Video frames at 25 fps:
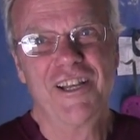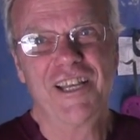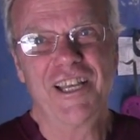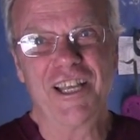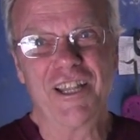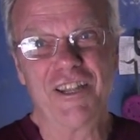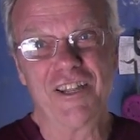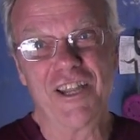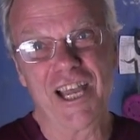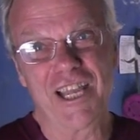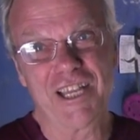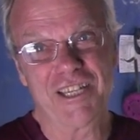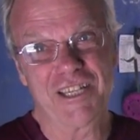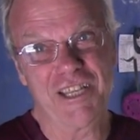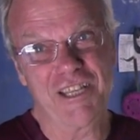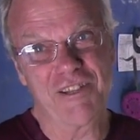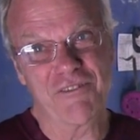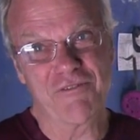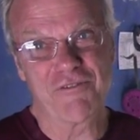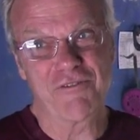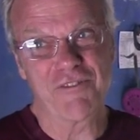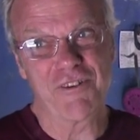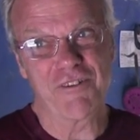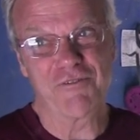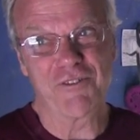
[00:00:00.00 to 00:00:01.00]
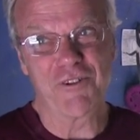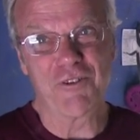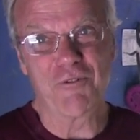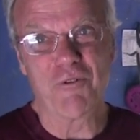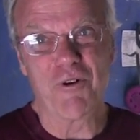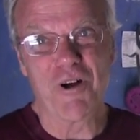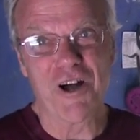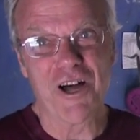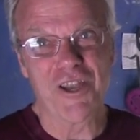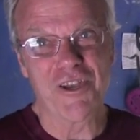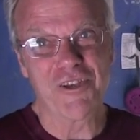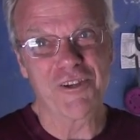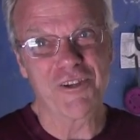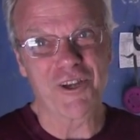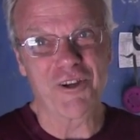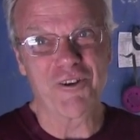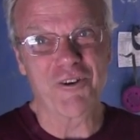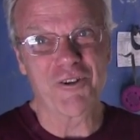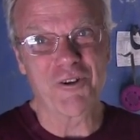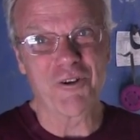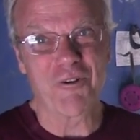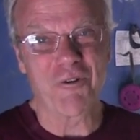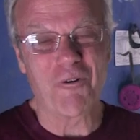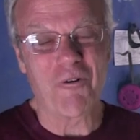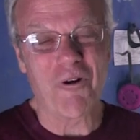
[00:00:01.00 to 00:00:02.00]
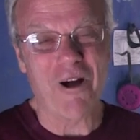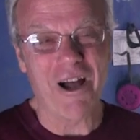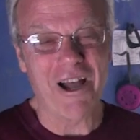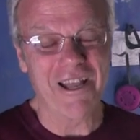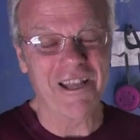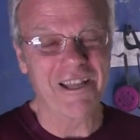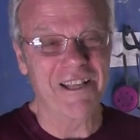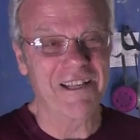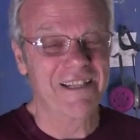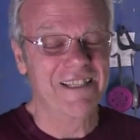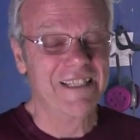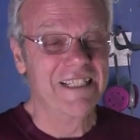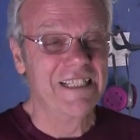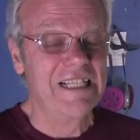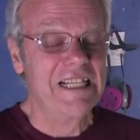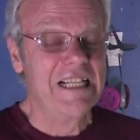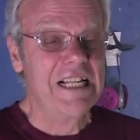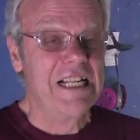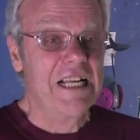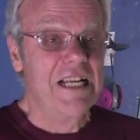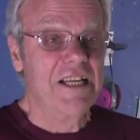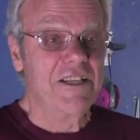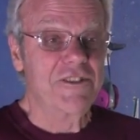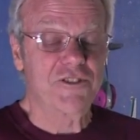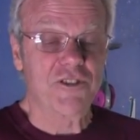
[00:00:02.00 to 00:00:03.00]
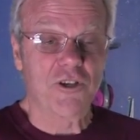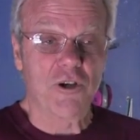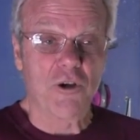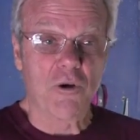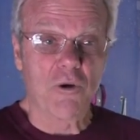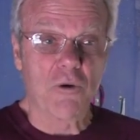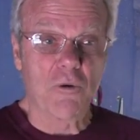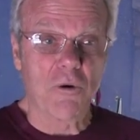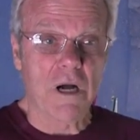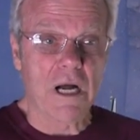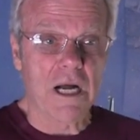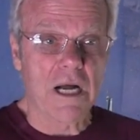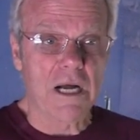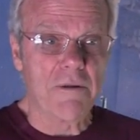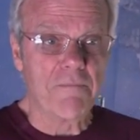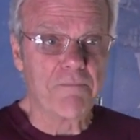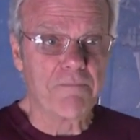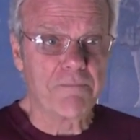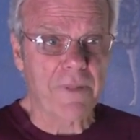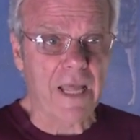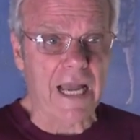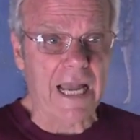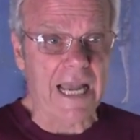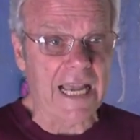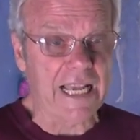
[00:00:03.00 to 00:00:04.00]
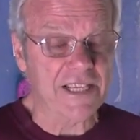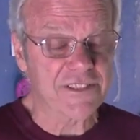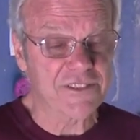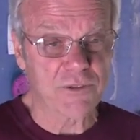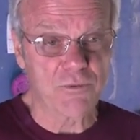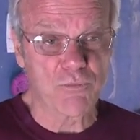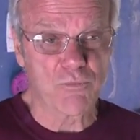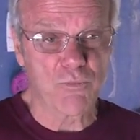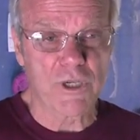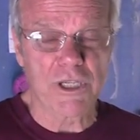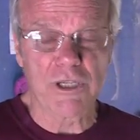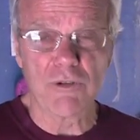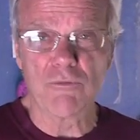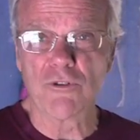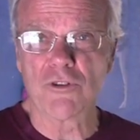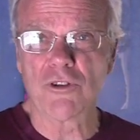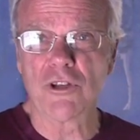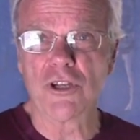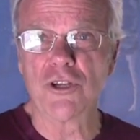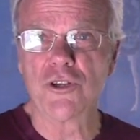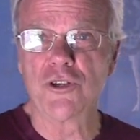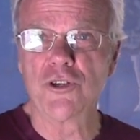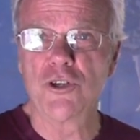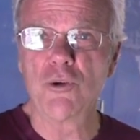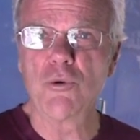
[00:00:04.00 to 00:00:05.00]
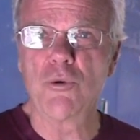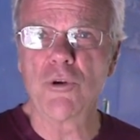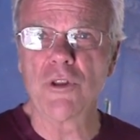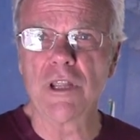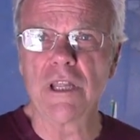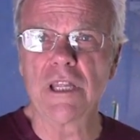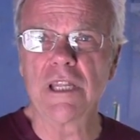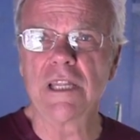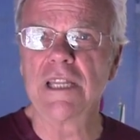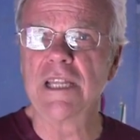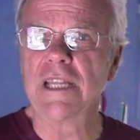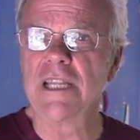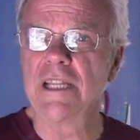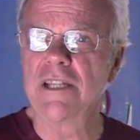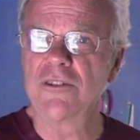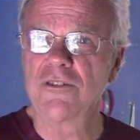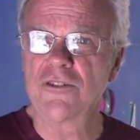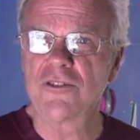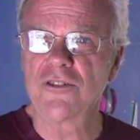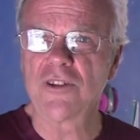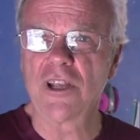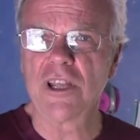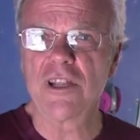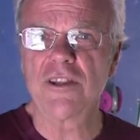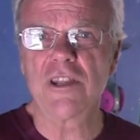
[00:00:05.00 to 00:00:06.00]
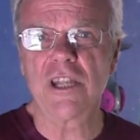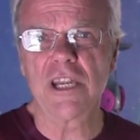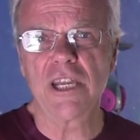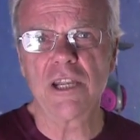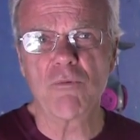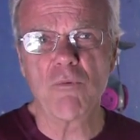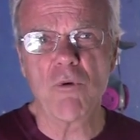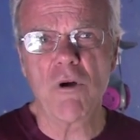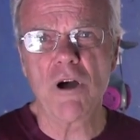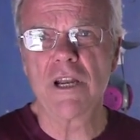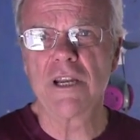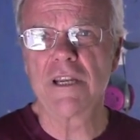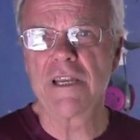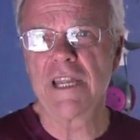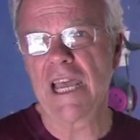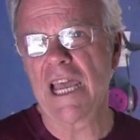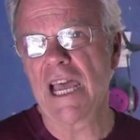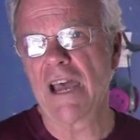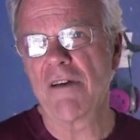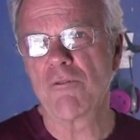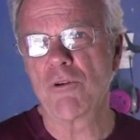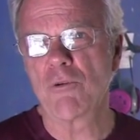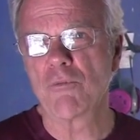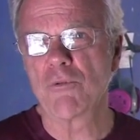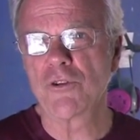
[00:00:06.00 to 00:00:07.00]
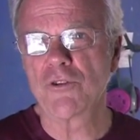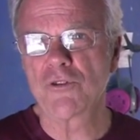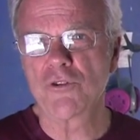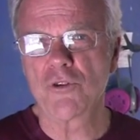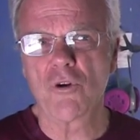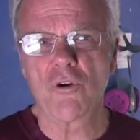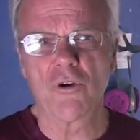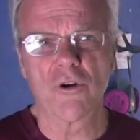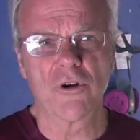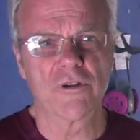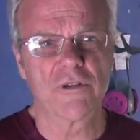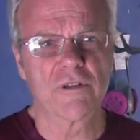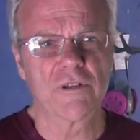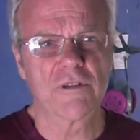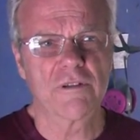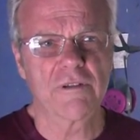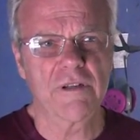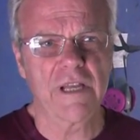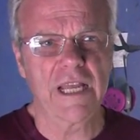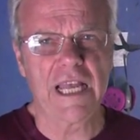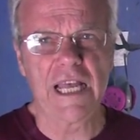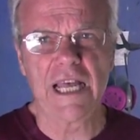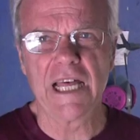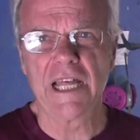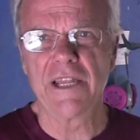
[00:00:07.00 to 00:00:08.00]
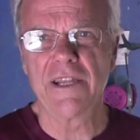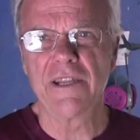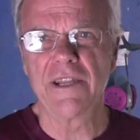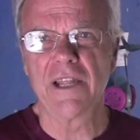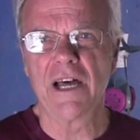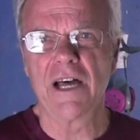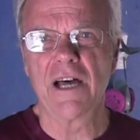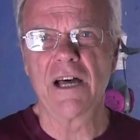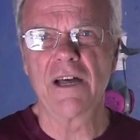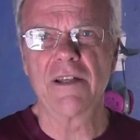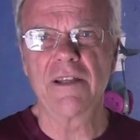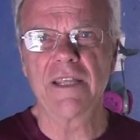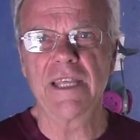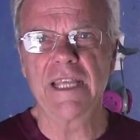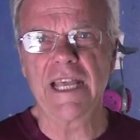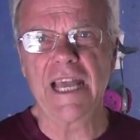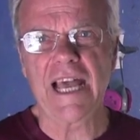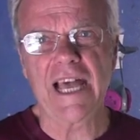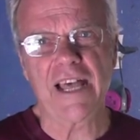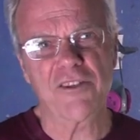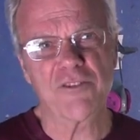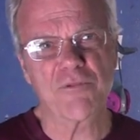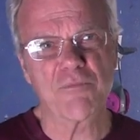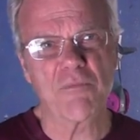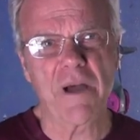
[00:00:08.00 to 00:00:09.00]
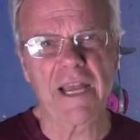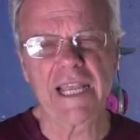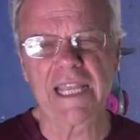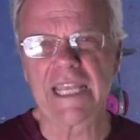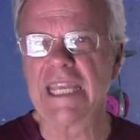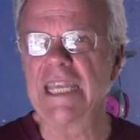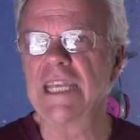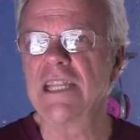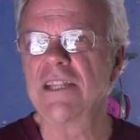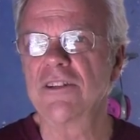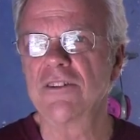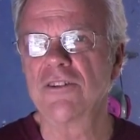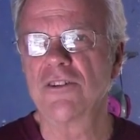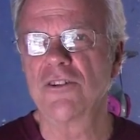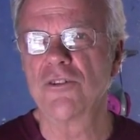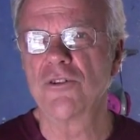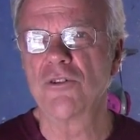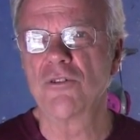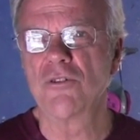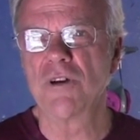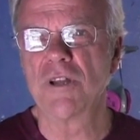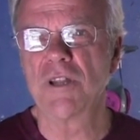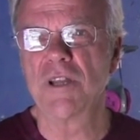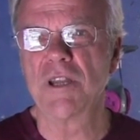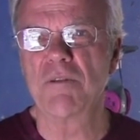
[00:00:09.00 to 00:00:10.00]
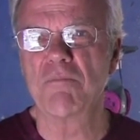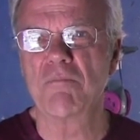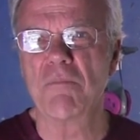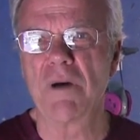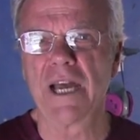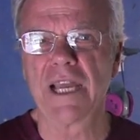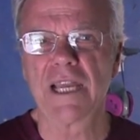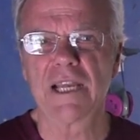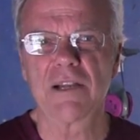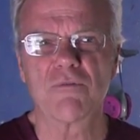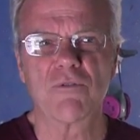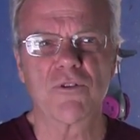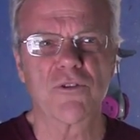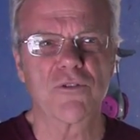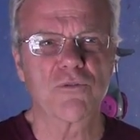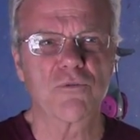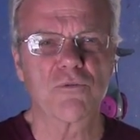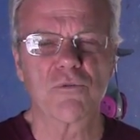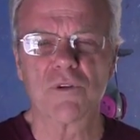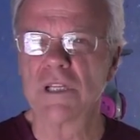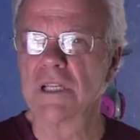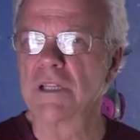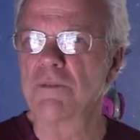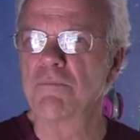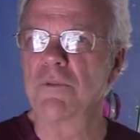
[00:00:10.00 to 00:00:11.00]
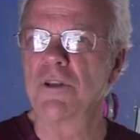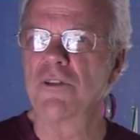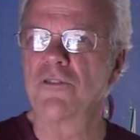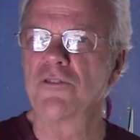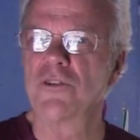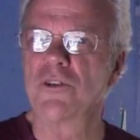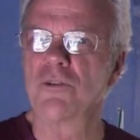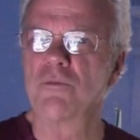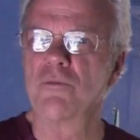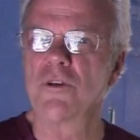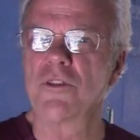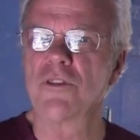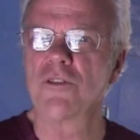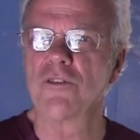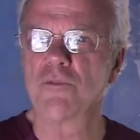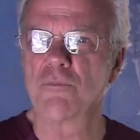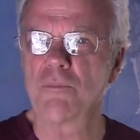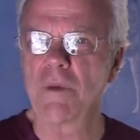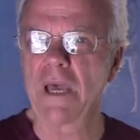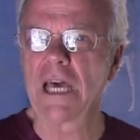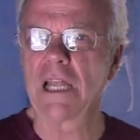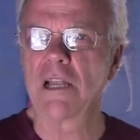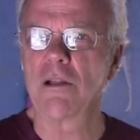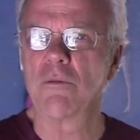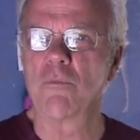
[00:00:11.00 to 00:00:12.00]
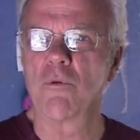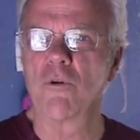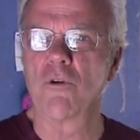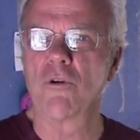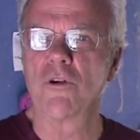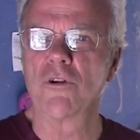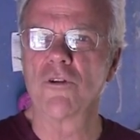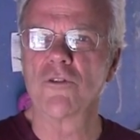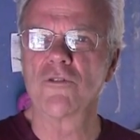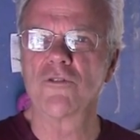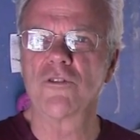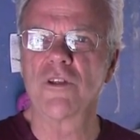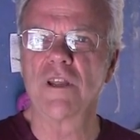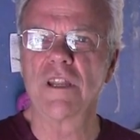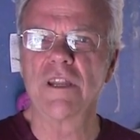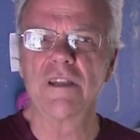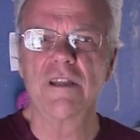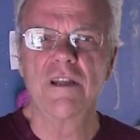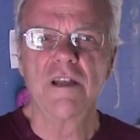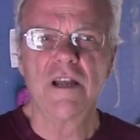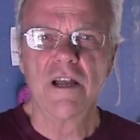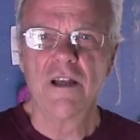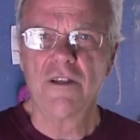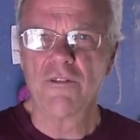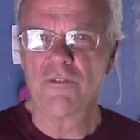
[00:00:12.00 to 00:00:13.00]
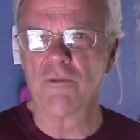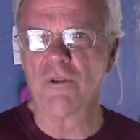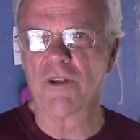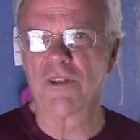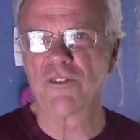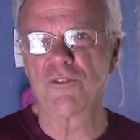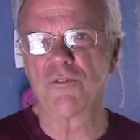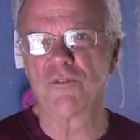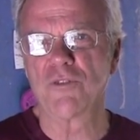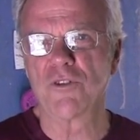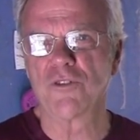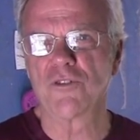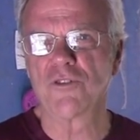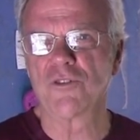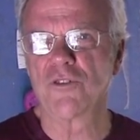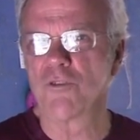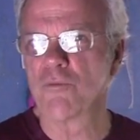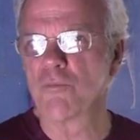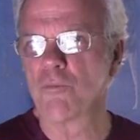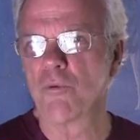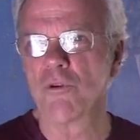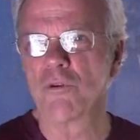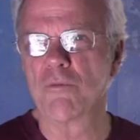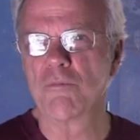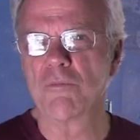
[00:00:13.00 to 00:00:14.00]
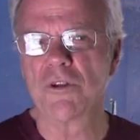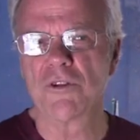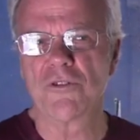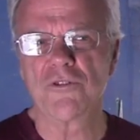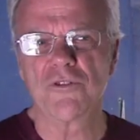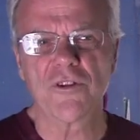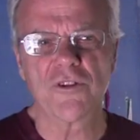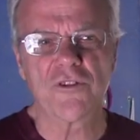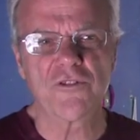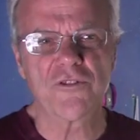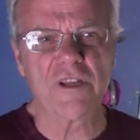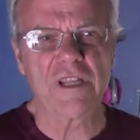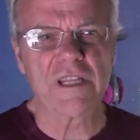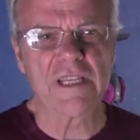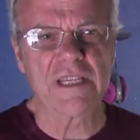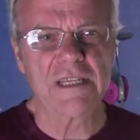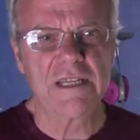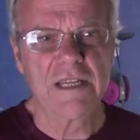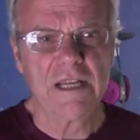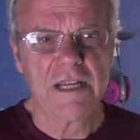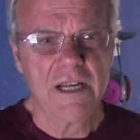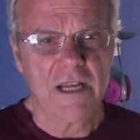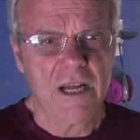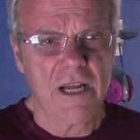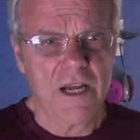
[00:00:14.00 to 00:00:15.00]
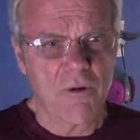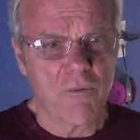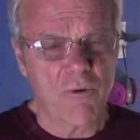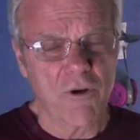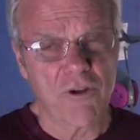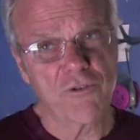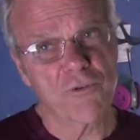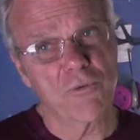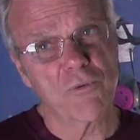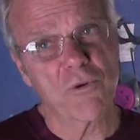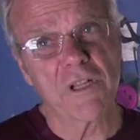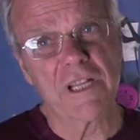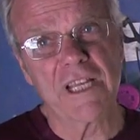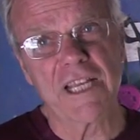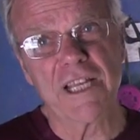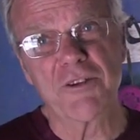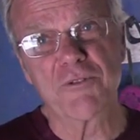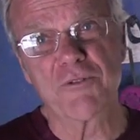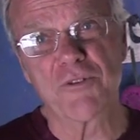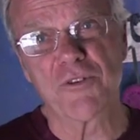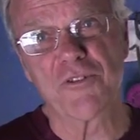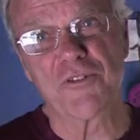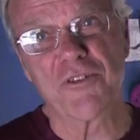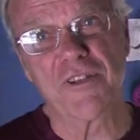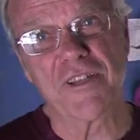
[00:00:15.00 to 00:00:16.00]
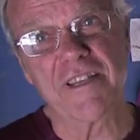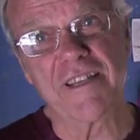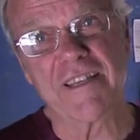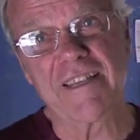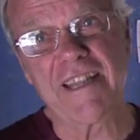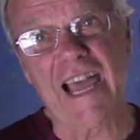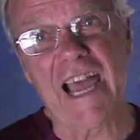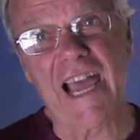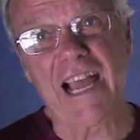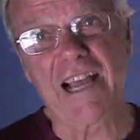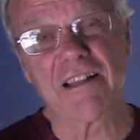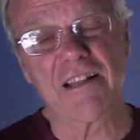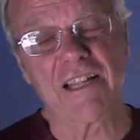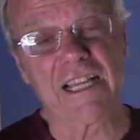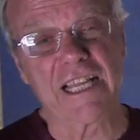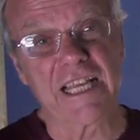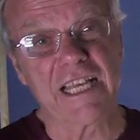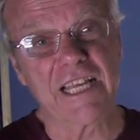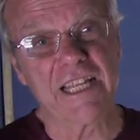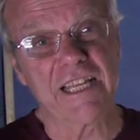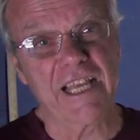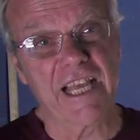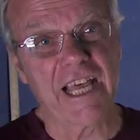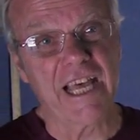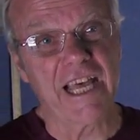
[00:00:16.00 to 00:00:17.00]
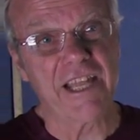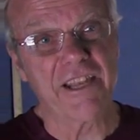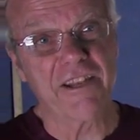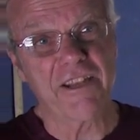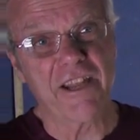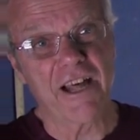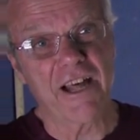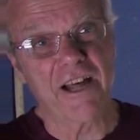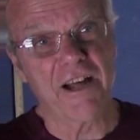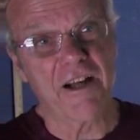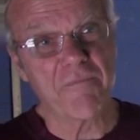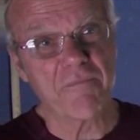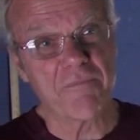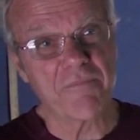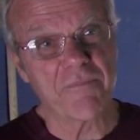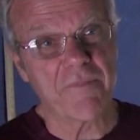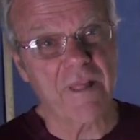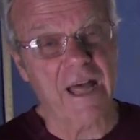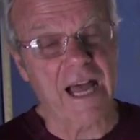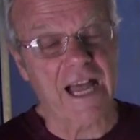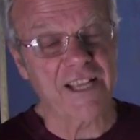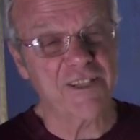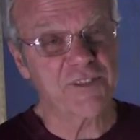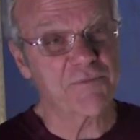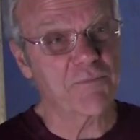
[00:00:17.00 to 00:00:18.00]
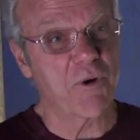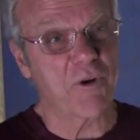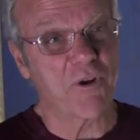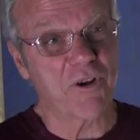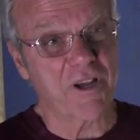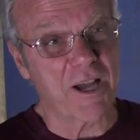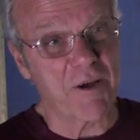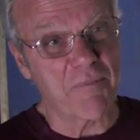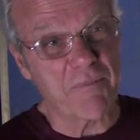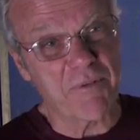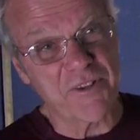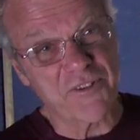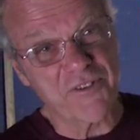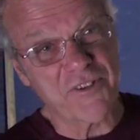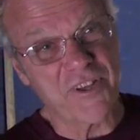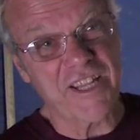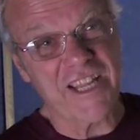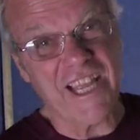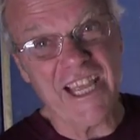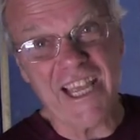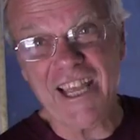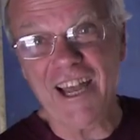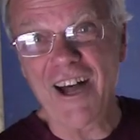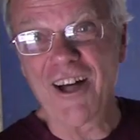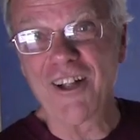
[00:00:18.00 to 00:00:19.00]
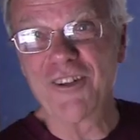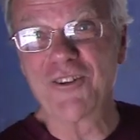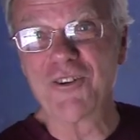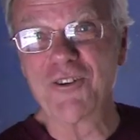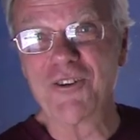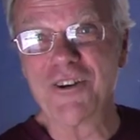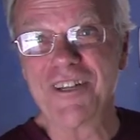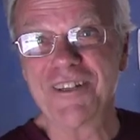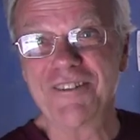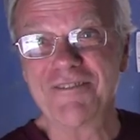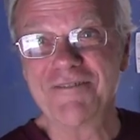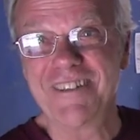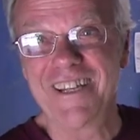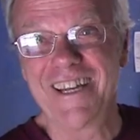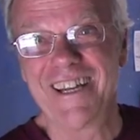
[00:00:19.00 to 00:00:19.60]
in 1951 to go to Hawaii. So I asked him what he was going to do with it, and he said that he wanted to have it restored. And he asked Mike Eaton to do it, and Mike was really busy with his paddle boards and the rest of his surfboard business and wasn't really interested in tackling it. And I spoke up and said, hey, I'll do it.